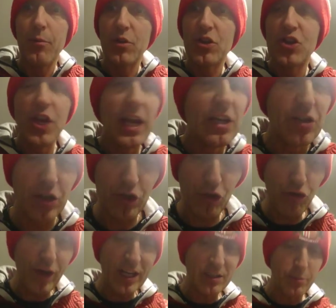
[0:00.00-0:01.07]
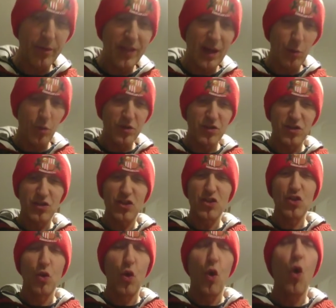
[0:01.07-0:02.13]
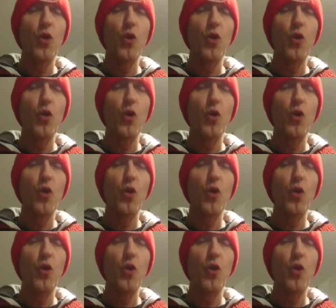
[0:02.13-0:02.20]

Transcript: But Jesus Christ, man, that was just so